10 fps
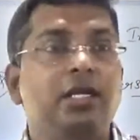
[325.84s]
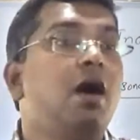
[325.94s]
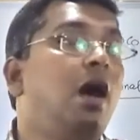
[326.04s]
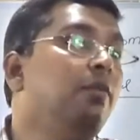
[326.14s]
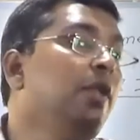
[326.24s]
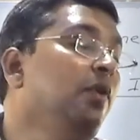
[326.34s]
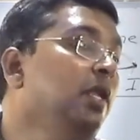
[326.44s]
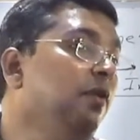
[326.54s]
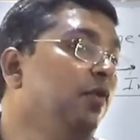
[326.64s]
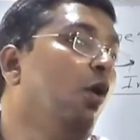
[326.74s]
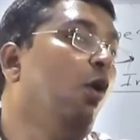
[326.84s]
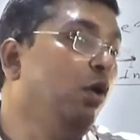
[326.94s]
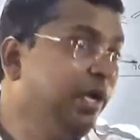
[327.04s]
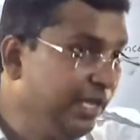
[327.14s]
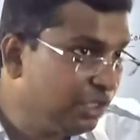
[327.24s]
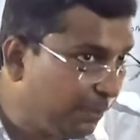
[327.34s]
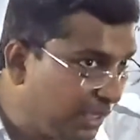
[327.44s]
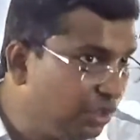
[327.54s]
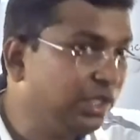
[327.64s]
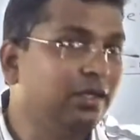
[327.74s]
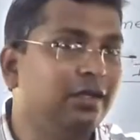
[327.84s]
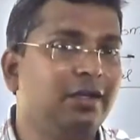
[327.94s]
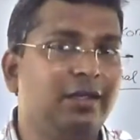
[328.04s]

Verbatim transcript: the government will give you old age pension